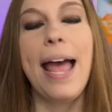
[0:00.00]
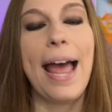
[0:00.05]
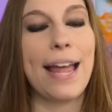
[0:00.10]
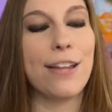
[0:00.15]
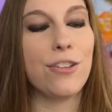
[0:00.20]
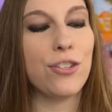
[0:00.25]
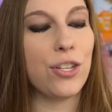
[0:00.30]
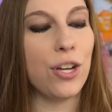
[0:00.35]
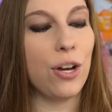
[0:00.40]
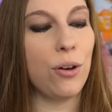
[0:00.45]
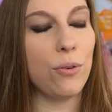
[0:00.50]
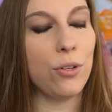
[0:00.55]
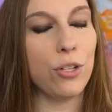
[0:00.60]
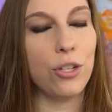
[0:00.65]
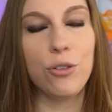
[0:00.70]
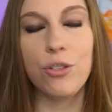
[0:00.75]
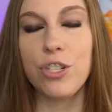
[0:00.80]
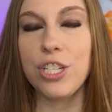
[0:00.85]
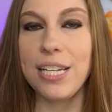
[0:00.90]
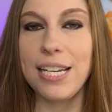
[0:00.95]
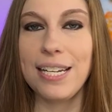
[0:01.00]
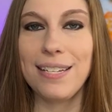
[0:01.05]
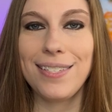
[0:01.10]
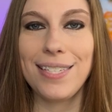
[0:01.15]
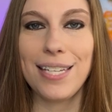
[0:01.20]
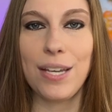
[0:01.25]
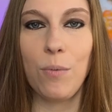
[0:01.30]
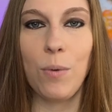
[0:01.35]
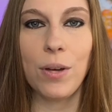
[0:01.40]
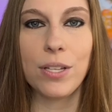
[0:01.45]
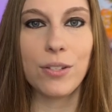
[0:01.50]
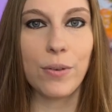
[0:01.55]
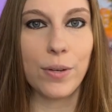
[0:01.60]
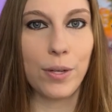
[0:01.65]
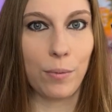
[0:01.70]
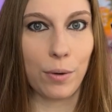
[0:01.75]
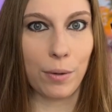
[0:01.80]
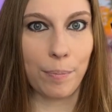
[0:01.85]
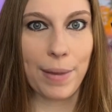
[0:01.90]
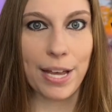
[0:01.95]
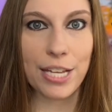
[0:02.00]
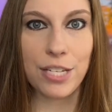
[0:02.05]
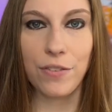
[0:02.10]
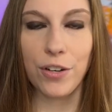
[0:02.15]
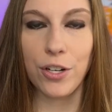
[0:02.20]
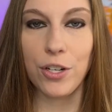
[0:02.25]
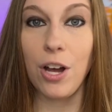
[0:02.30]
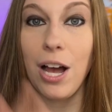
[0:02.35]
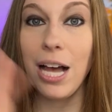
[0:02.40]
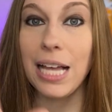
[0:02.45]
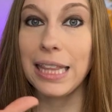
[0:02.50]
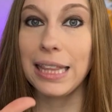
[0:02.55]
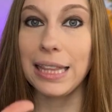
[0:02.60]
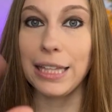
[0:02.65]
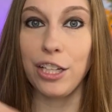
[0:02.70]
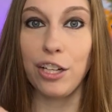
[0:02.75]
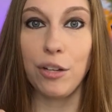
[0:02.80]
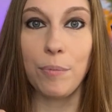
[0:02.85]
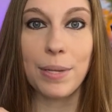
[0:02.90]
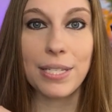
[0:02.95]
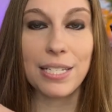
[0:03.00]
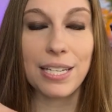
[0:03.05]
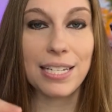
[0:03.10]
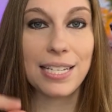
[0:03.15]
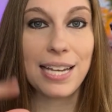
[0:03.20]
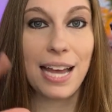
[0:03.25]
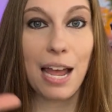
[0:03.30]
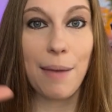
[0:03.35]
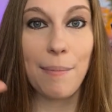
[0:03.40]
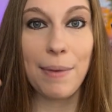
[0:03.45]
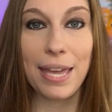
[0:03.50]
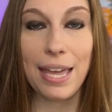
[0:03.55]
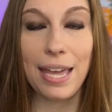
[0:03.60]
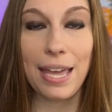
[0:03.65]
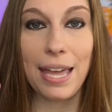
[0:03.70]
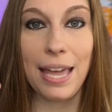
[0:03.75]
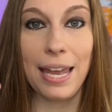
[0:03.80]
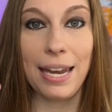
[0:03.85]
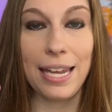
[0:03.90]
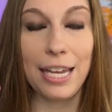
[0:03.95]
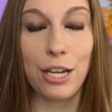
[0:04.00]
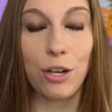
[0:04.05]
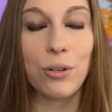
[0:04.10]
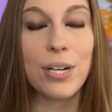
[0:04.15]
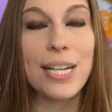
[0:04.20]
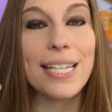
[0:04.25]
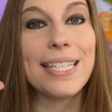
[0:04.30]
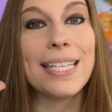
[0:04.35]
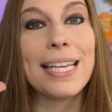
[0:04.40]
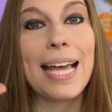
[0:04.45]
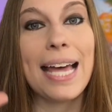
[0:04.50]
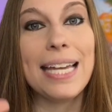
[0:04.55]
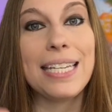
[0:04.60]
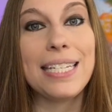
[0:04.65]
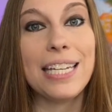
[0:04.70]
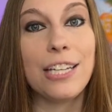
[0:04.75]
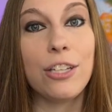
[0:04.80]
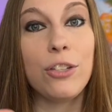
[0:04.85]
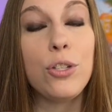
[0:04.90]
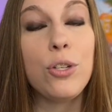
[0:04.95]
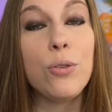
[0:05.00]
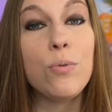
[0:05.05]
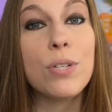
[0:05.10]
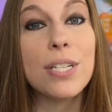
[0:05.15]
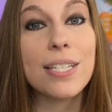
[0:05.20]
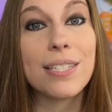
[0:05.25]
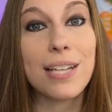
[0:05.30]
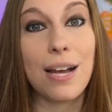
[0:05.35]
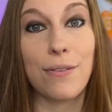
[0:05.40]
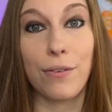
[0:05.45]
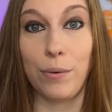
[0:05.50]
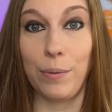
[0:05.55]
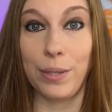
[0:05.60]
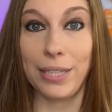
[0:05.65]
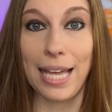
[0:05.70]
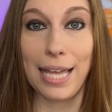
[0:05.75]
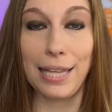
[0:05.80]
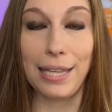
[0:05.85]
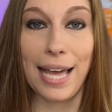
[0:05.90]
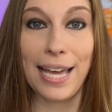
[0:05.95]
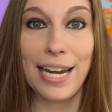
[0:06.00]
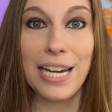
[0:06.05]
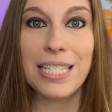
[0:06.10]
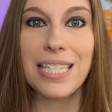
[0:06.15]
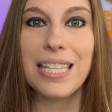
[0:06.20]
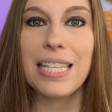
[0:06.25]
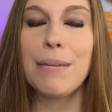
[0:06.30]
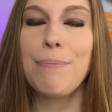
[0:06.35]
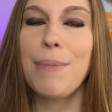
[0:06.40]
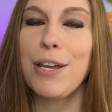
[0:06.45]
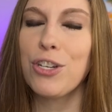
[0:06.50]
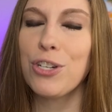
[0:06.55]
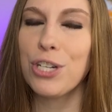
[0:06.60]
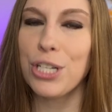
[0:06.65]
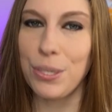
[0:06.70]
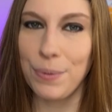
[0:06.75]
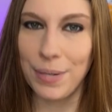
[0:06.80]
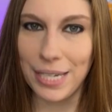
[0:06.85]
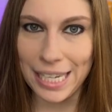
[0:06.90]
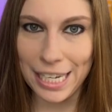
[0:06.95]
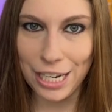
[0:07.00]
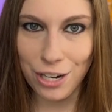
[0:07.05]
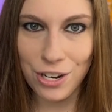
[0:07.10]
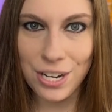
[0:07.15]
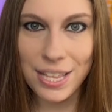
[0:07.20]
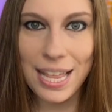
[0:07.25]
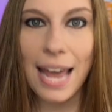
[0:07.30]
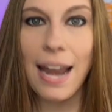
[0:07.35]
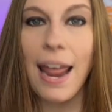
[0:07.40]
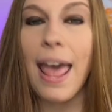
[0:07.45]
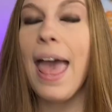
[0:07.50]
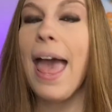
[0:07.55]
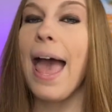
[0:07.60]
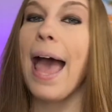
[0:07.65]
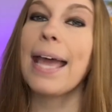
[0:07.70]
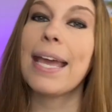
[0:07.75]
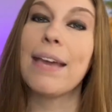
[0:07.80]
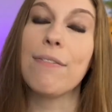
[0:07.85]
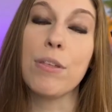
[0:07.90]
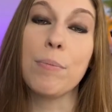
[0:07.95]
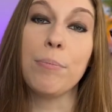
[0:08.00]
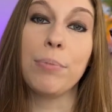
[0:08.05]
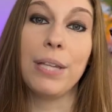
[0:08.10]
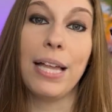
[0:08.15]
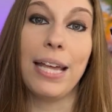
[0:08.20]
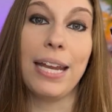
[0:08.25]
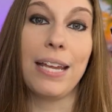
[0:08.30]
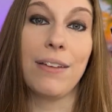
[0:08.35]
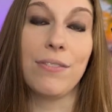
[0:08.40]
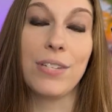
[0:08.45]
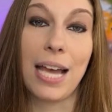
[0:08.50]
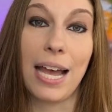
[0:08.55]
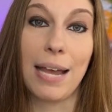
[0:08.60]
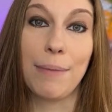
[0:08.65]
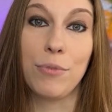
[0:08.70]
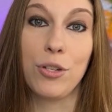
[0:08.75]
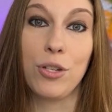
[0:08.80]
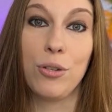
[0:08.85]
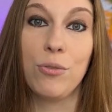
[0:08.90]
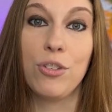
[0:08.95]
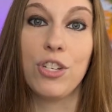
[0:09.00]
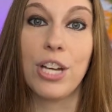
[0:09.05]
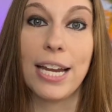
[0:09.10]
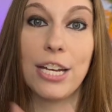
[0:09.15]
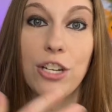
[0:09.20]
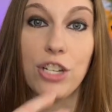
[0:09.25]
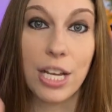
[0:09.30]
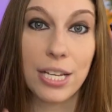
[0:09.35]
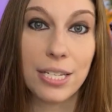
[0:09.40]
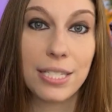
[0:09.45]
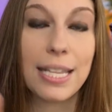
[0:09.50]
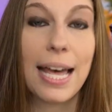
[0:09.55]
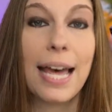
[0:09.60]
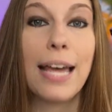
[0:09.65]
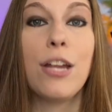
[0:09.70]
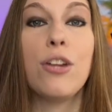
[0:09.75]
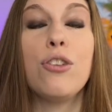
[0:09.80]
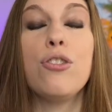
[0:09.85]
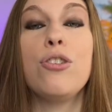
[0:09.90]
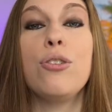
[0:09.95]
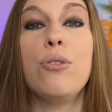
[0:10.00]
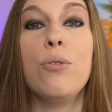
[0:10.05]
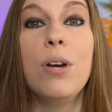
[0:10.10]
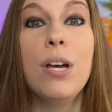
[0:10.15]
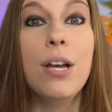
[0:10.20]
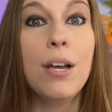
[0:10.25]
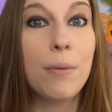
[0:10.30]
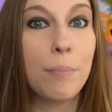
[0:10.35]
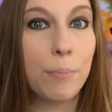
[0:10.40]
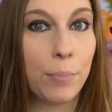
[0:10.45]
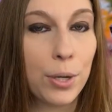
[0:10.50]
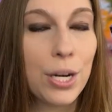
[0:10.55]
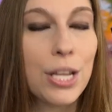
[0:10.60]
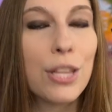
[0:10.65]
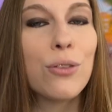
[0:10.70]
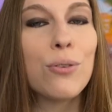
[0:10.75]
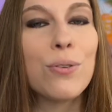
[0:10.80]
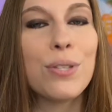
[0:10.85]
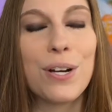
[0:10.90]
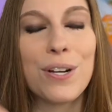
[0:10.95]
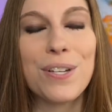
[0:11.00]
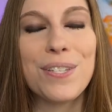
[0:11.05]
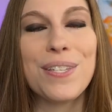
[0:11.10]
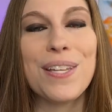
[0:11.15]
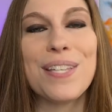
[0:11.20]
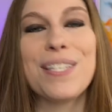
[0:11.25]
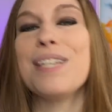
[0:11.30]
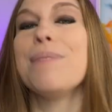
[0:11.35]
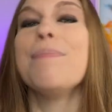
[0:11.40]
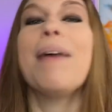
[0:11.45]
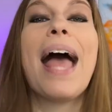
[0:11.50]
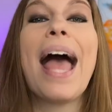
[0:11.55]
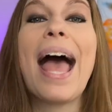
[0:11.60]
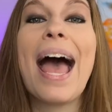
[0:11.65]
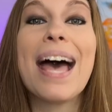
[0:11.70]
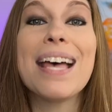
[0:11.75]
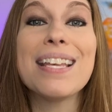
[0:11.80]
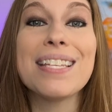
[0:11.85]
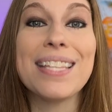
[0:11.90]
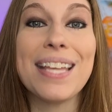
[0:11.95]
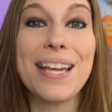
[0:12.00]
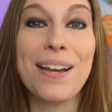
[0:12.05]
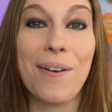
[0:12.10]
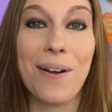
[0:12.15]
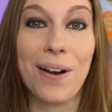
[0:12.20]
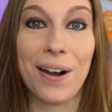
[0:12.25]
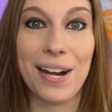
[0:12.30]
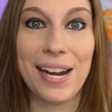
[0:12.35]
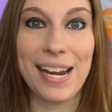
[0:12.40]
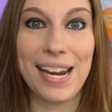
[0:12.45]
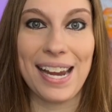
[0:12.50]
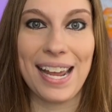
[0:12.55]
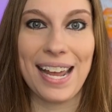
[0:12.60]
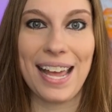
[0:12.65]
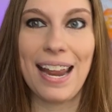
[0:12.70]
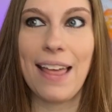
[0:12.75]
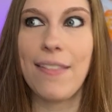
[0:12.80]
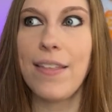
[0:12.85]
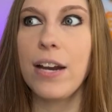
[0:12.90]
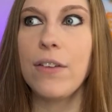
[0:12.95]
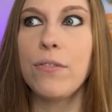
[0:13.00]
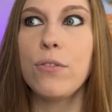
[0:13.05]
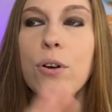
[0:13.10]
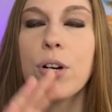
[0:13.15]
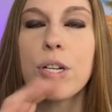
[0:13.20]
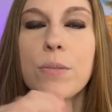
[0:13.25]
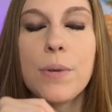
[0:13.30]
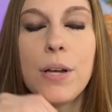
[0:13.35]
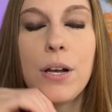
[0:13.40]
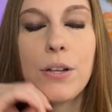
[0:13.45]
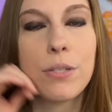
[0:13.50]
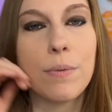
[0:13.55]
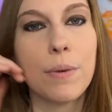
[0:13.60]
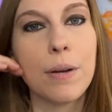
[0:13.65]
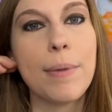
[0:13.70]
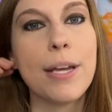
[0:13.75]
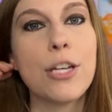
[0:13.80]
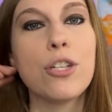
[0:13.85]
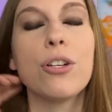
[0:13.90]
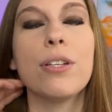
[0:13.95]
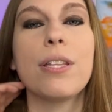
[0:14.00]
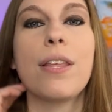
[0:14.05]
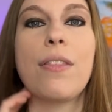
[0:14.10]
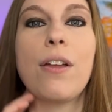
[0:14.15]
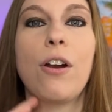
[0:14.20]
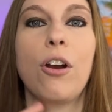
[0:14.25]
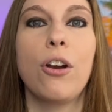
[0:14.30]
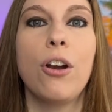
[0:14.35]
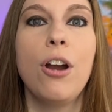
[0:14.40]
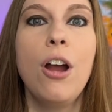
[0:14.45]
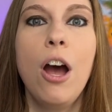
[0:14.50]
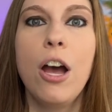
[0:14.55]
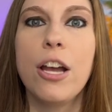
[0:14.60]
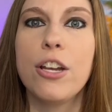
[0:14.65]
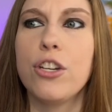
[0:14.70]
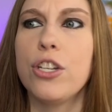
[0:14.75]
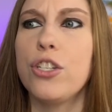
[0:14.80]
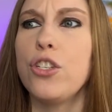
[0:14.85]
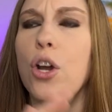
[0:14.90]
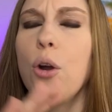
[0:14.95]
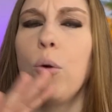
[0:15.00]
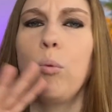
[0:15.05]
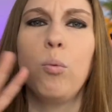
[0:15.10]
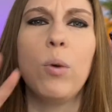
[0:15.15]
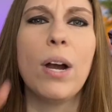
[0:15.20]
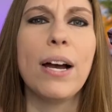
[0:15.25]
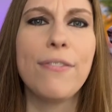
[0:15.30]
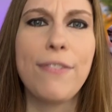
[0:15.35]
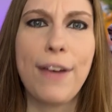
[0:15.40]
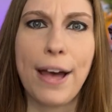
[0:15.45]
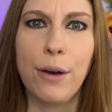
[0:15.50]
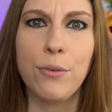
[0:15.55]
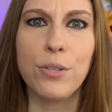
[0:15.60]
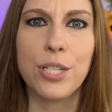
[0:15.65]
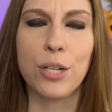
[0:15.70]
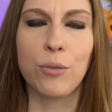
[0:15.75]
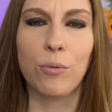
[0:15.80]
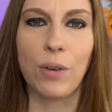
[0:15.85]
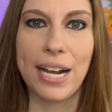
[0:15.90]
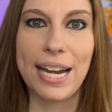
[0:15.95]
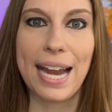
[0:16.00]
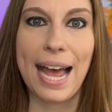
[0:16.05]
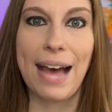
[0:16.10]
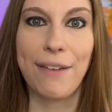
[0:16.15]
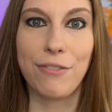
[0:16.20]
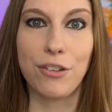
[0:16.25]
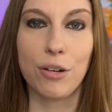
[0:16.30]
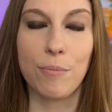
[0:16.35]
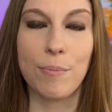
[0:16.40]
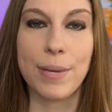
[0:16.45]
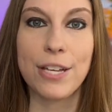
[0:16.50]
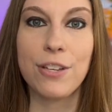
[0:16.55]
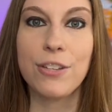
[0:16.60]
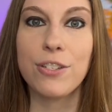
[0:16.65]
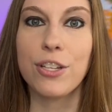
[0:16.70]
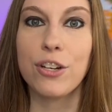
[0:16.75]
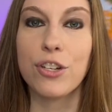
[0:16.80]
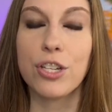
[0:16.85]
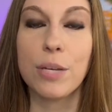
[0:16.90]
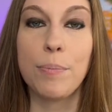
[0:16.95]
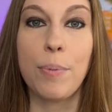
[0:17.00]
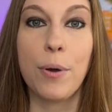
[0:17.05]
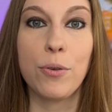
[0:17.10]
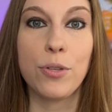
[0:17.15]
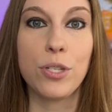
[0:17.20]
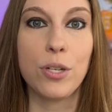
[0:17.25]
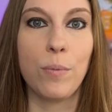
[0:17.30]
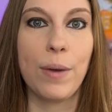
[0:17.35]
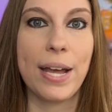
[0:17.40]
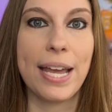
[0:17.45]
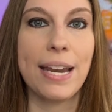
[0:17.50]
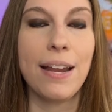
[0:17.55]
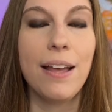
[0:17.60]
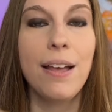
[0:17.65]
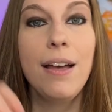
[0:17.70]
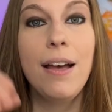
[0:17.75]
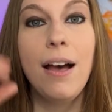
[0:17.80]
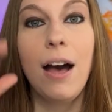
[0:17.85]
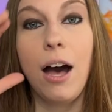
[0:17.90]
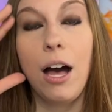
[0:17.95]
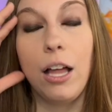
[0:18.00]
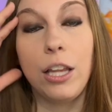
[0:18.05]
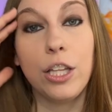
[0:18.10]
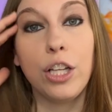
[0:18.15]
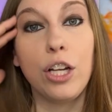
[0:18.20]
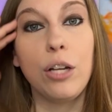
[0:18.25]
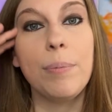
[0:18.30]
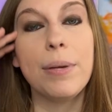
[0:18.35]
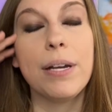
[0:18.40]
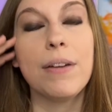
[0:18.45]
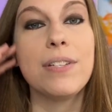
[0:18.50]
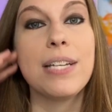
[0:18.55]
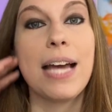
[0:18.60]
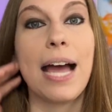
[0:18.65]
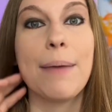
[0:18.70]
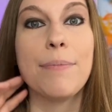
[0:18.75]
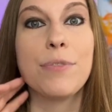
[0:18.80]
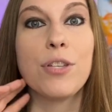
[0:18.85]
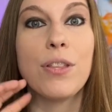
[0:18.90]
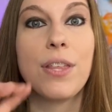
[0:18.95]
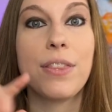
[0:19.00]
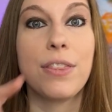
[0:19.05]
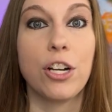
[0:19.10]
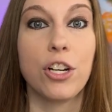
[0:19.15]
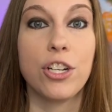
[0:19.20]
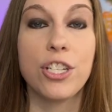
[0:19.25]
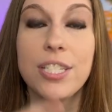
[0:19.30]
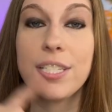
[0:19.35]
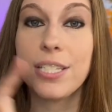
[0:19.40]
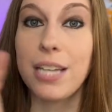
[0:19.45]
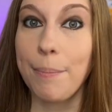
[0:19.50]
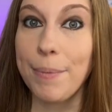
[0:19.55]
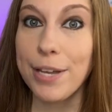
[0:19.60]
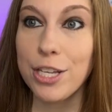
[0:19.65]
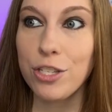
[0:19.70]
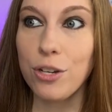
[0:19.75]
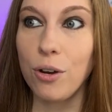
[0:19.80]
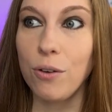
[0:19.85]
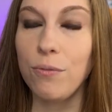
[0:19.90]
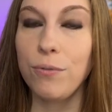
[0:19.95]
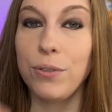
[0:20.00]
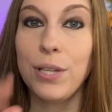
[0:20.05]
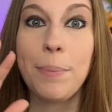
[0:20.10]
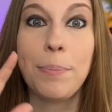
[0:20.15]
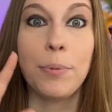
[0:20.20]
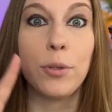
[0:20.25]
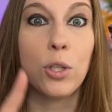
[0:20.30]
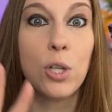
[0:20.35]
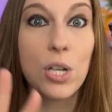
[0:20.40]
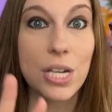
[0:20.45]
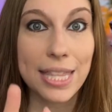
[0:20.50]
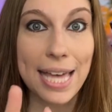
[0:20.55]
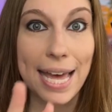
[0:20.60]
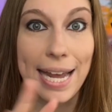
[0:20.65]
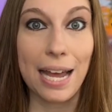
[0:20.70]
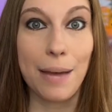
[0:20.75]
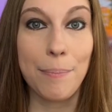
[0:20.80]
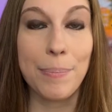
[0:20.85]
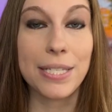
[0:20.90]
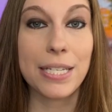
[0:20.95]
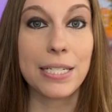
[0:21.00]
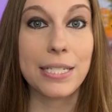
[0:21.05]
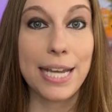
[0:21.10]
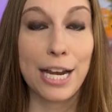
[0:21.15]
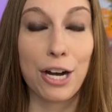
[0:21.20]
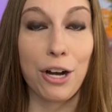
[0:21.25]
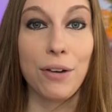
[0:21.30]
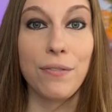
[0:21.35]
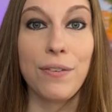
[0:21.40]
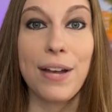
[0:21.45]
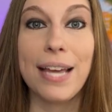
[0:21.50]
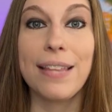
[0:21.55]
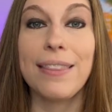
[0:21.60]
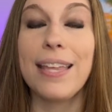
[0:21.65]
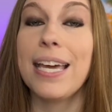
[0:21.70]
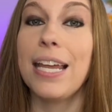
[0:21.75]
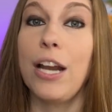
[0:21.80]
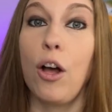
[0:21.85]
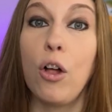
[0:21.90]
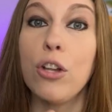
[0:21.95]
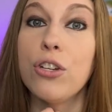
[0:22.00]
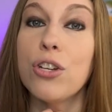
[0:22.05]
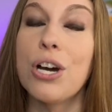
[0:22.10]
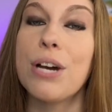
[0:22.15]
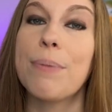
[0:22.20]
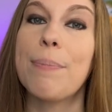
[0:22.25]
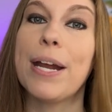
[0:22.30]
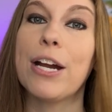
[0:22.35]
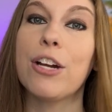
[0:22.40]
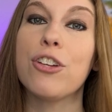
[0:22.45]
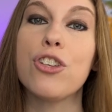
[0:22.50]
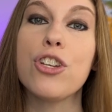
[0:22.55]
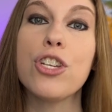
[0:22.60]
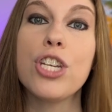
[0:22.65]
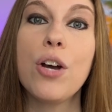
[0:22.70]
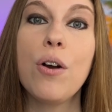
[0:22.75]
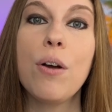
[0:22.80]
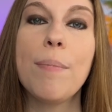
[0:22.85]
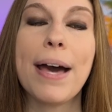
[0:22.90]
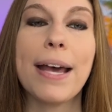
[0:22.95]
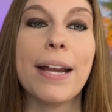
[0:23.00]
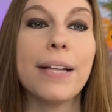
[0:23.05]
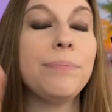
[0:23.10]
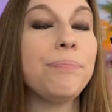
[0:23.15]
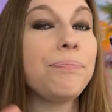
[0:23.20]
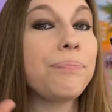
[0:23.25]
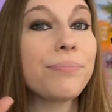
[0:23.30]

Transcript: And so you just need to see what's going to work best for your dog little bits at a time and increase it until you discover what that line is. And then make sure you adhere to that and give them plenty of time to digest that and to put it through their system as they are eating it. And then of course, we also want to make sure that there is no rough housing right after meals. They're supposed to wait a little bit of time so that their stomachs don't flip. Look that up. It's a terrifying thing and all dog parents should know about it.